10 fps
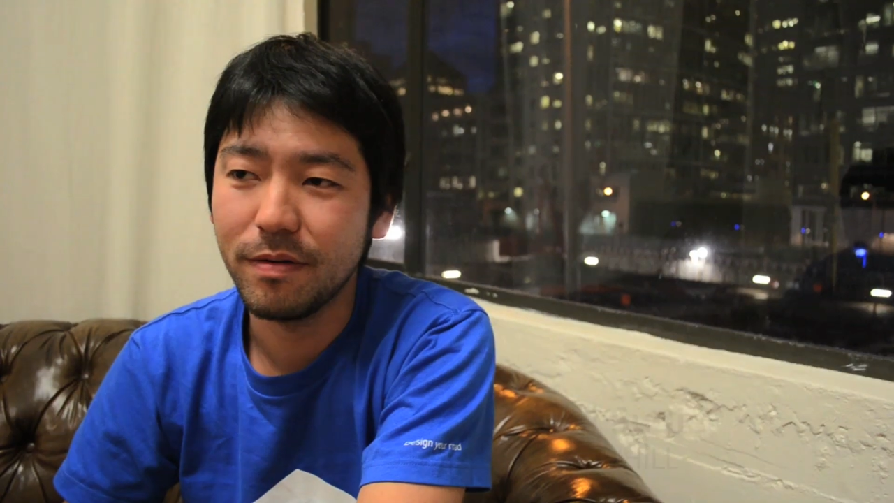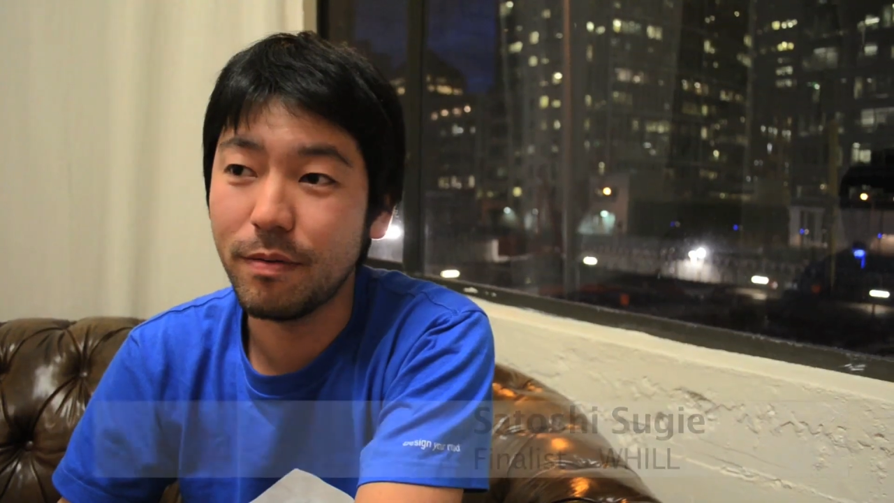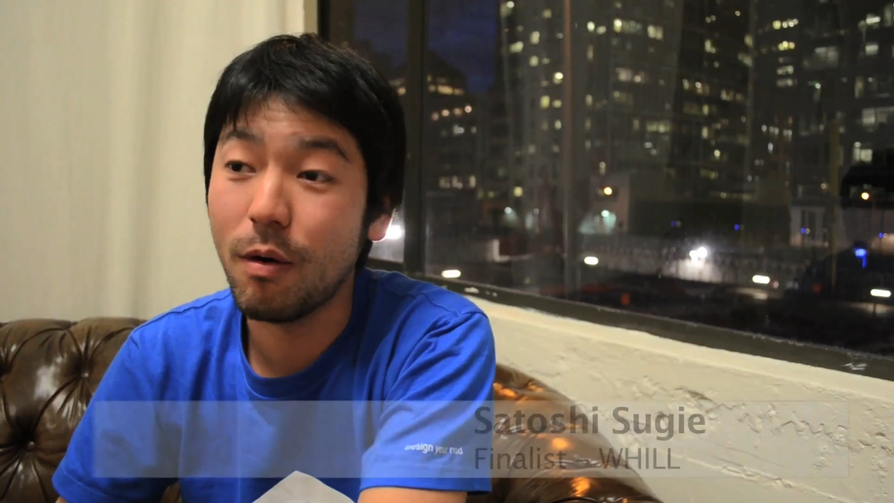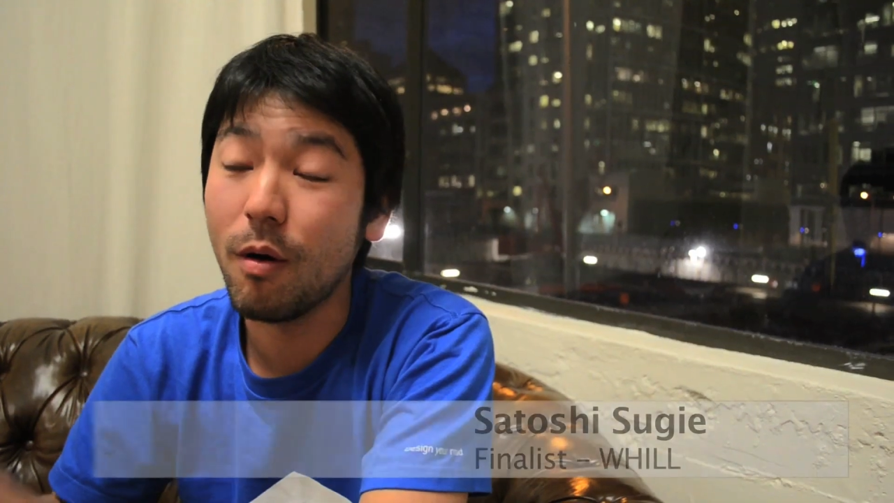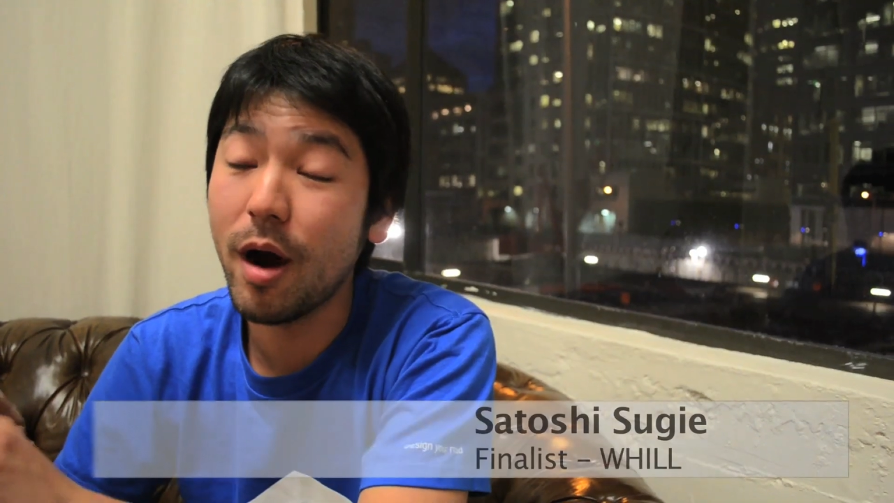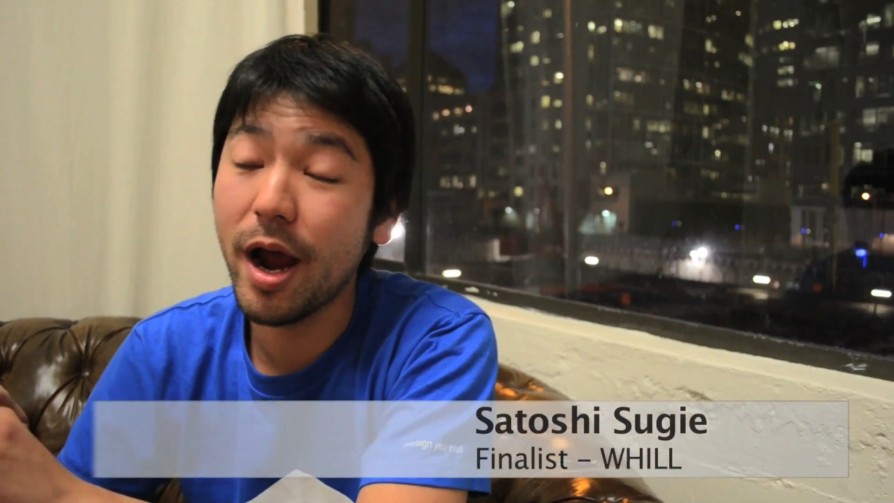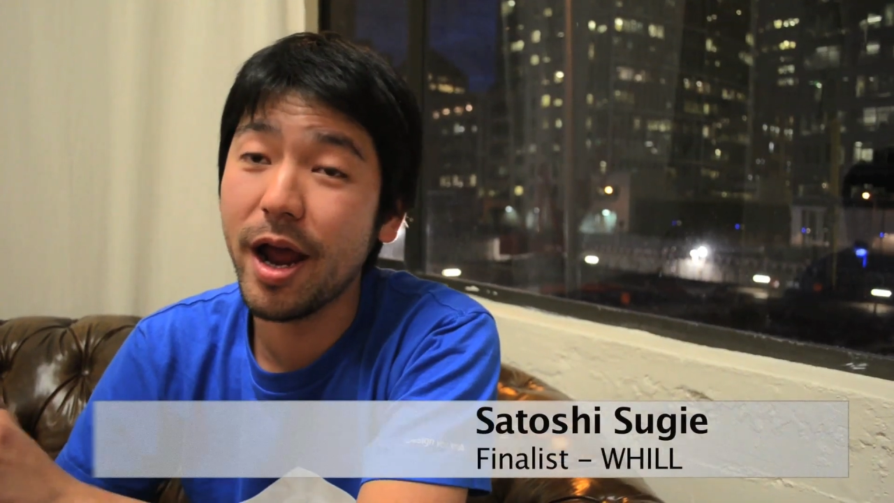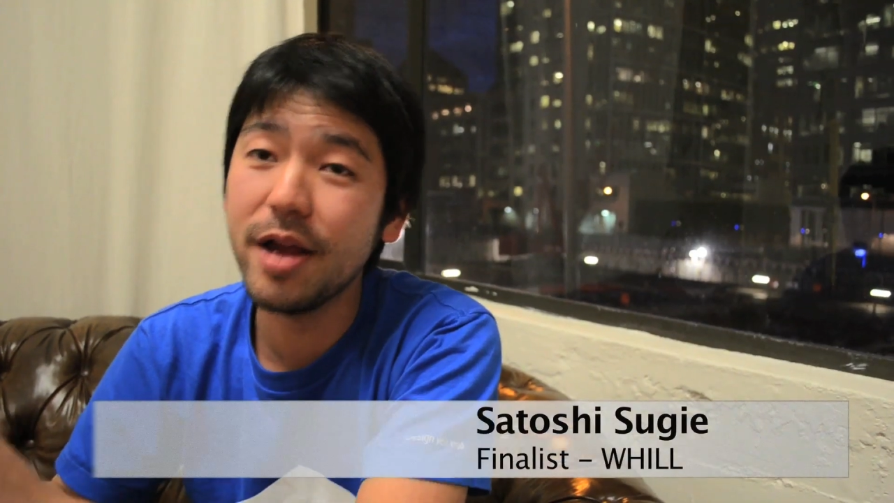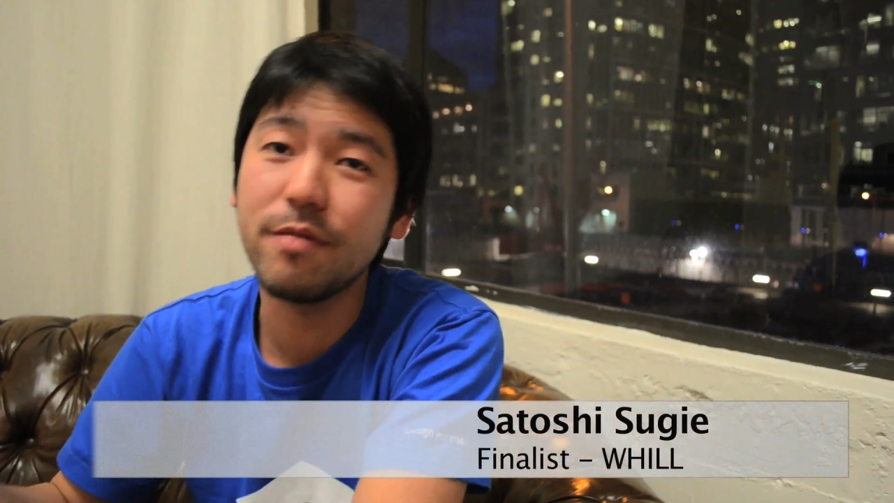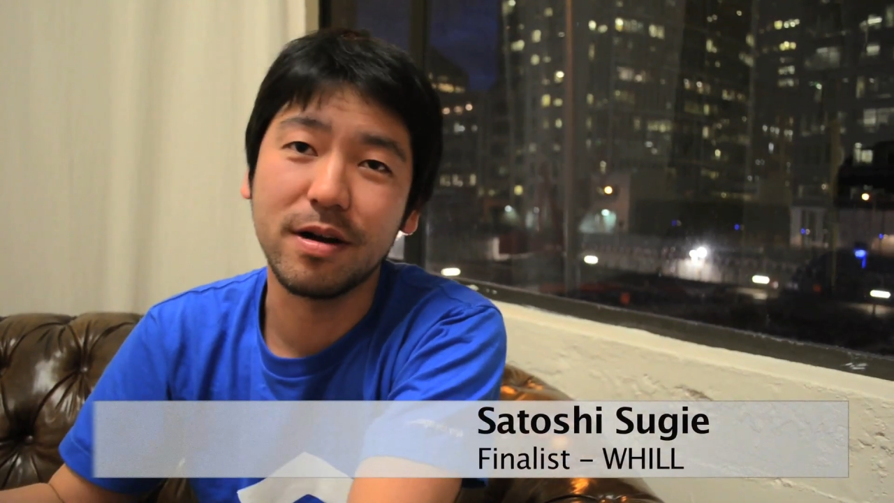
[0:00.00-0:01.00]
for
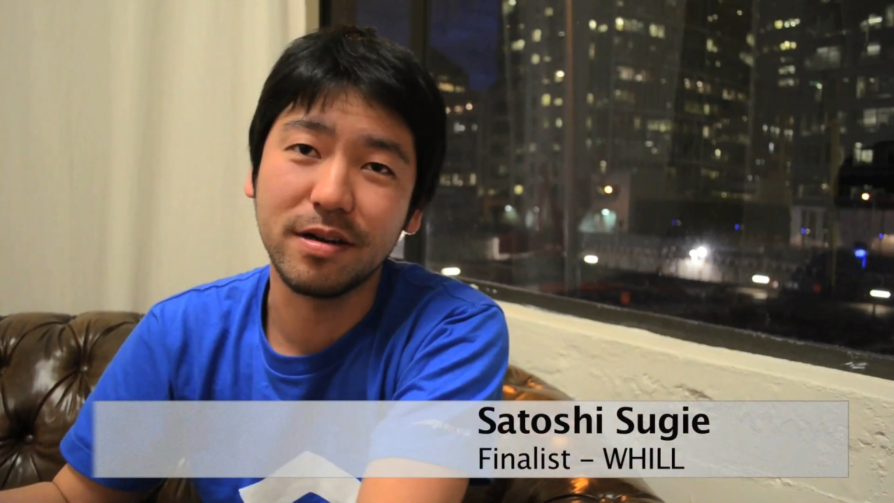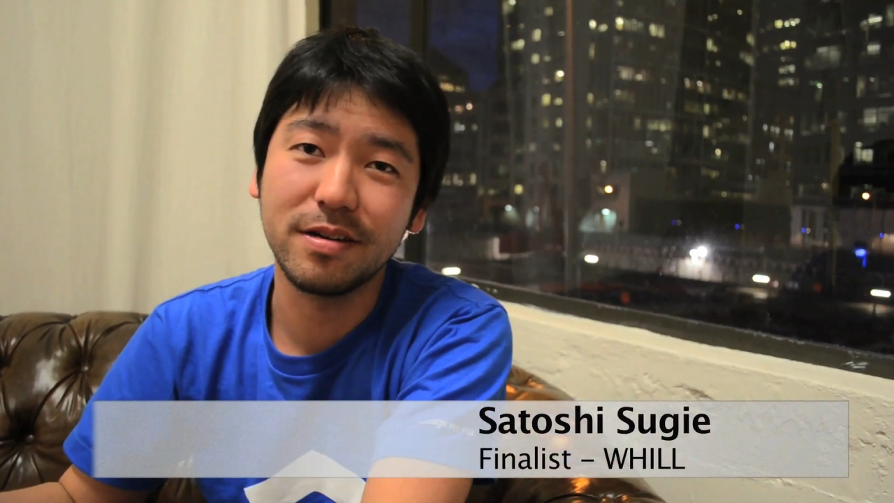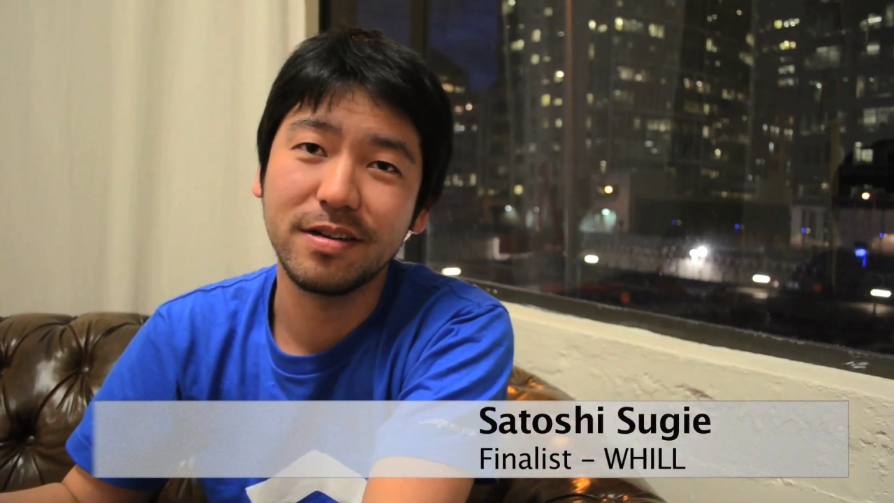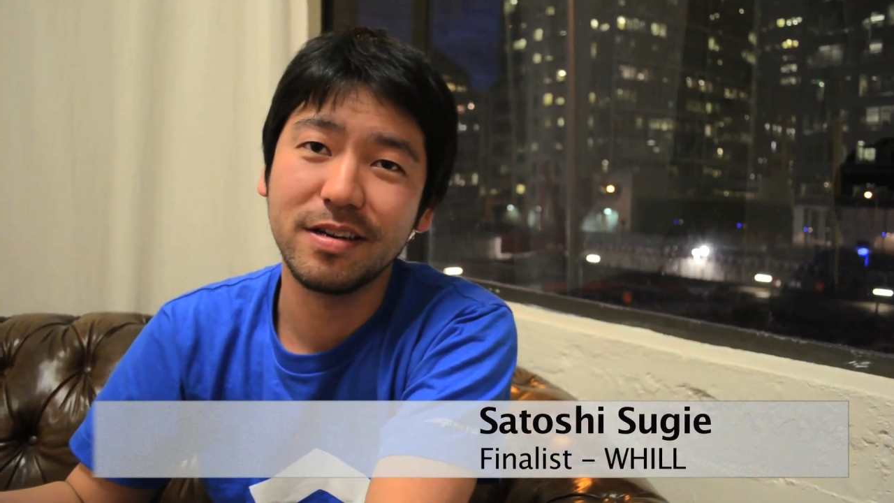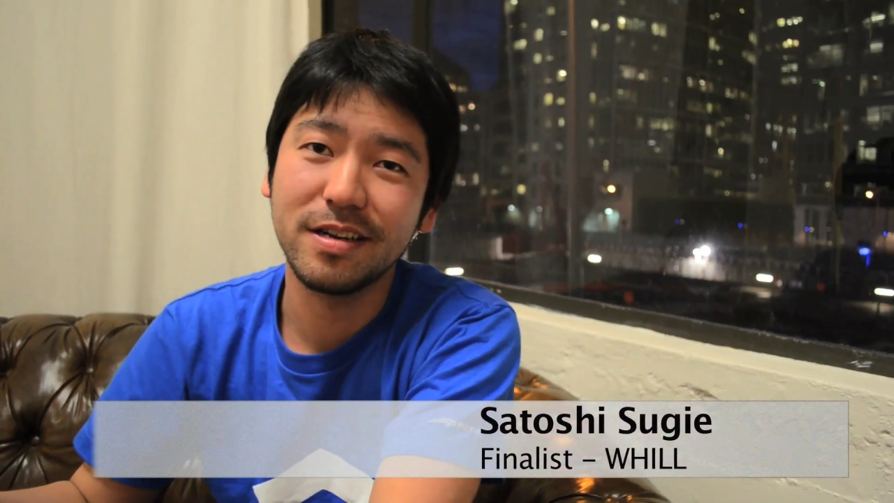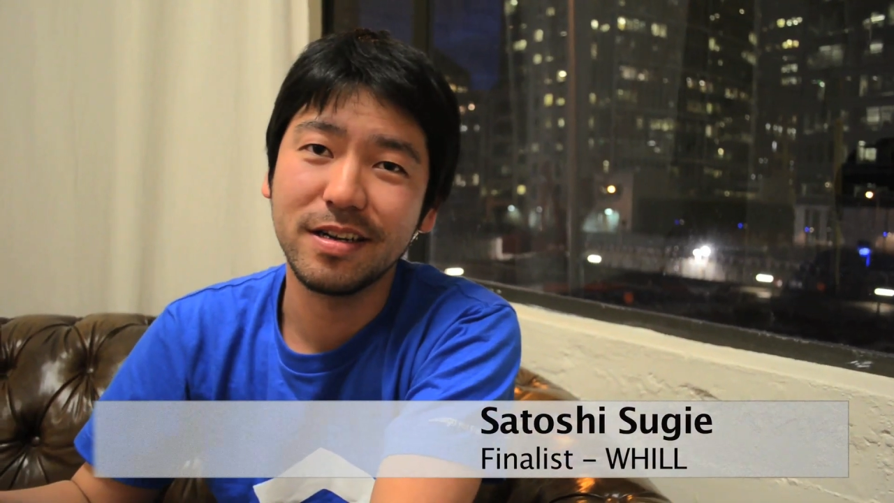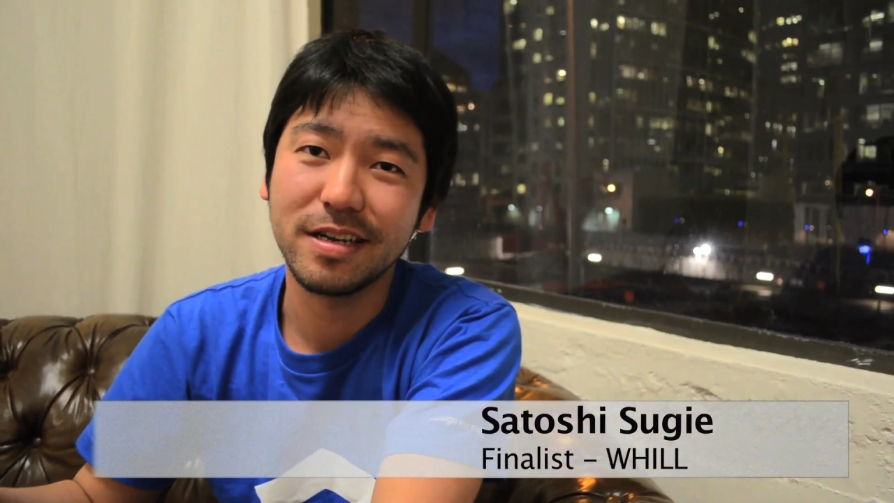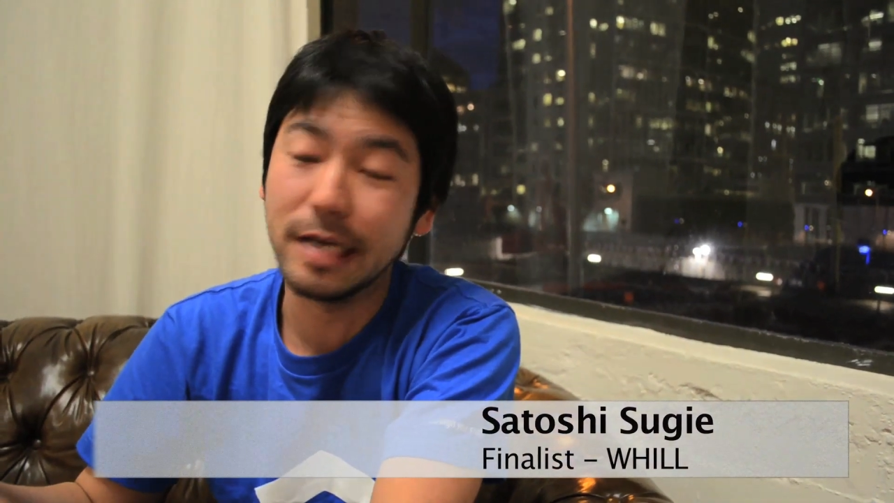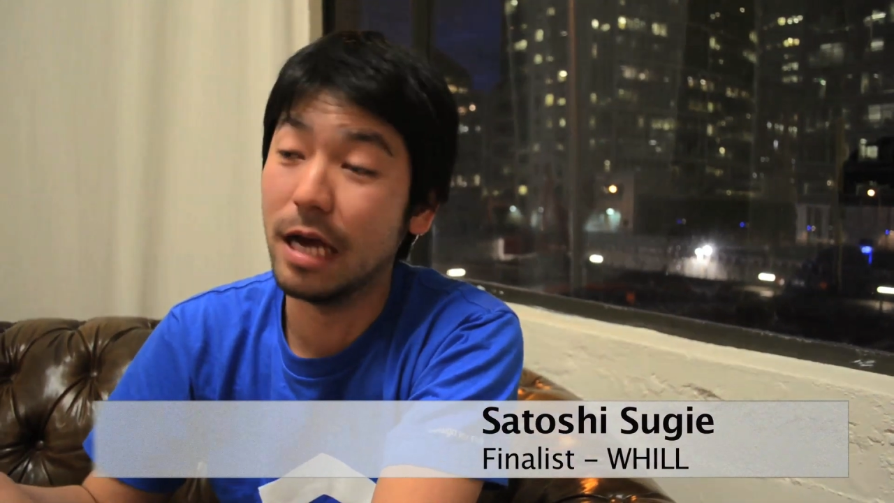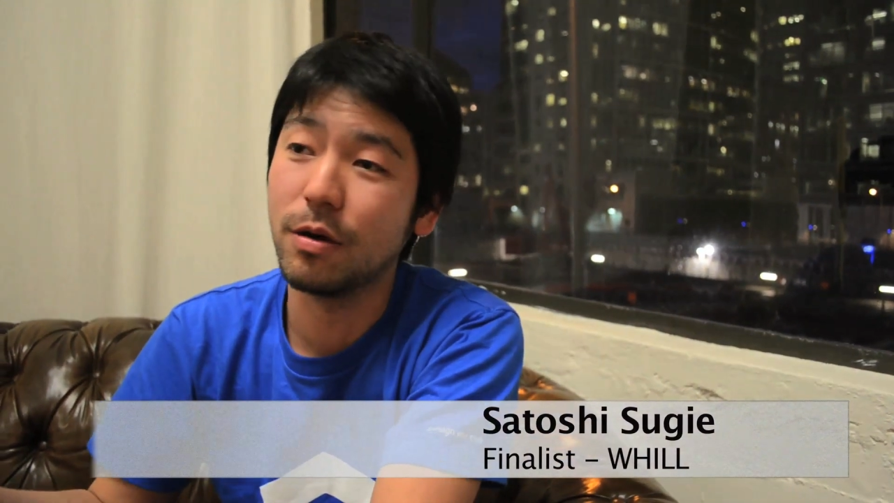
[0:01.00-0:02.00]
anyone
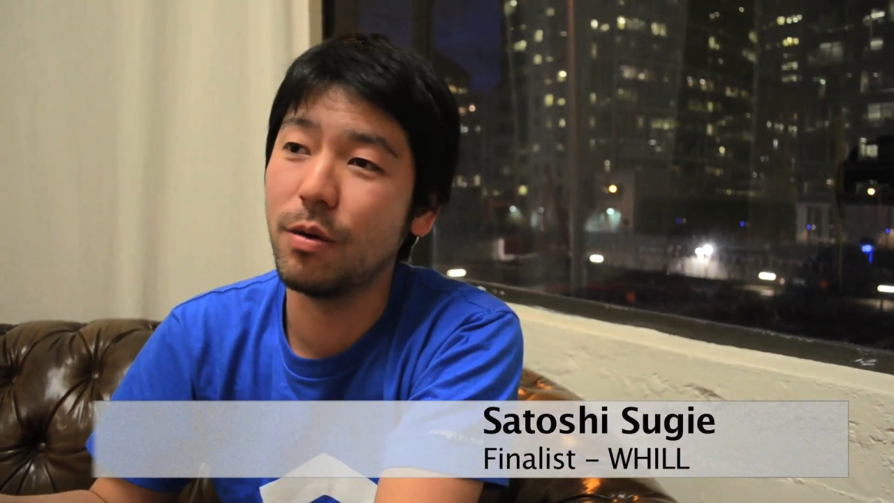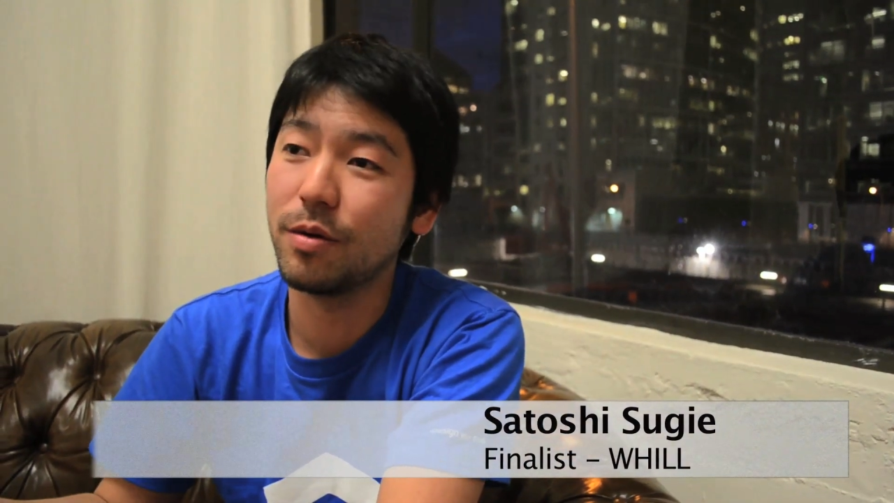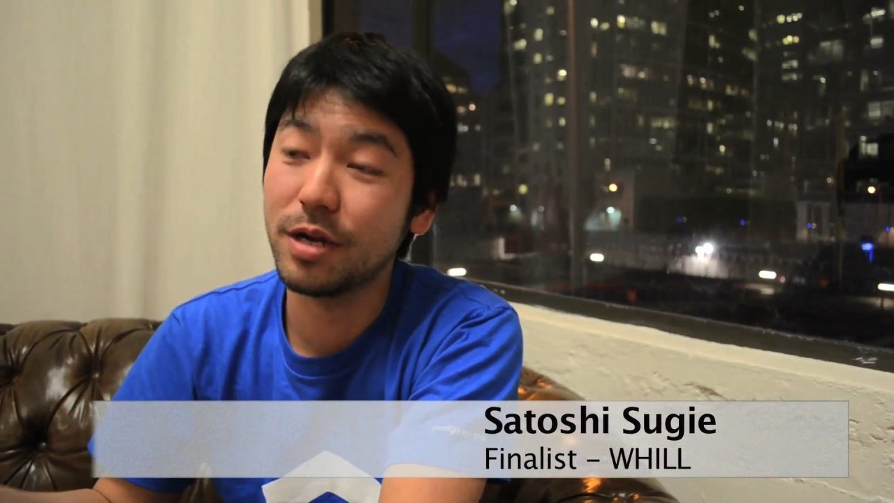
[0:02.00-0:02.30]
can go,